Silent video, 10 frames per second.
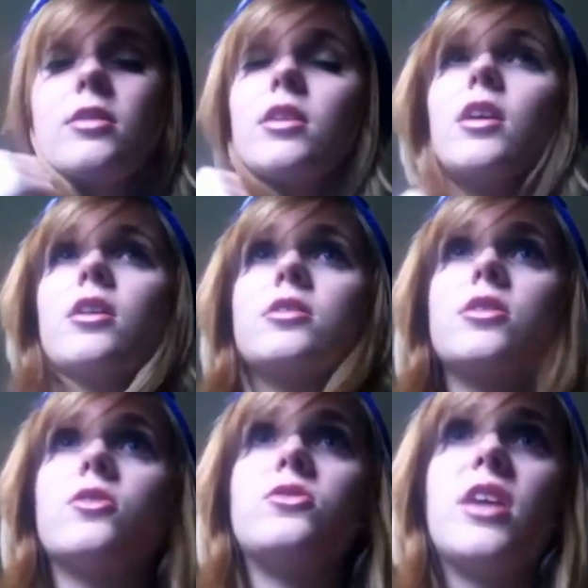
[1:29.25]
They
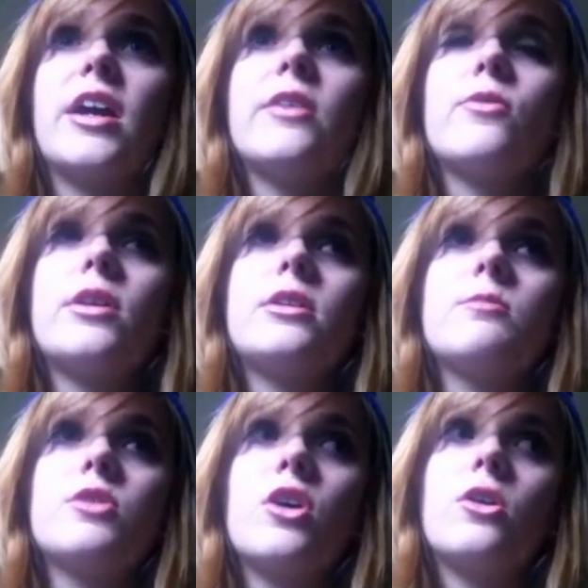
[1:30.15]
also dye it
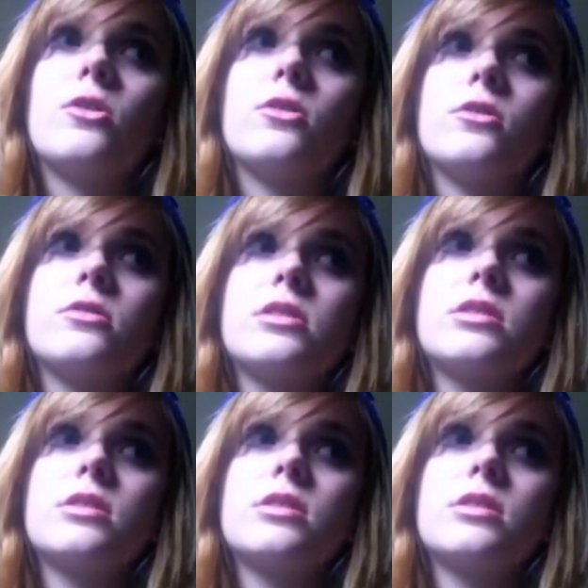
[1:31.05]
random colors,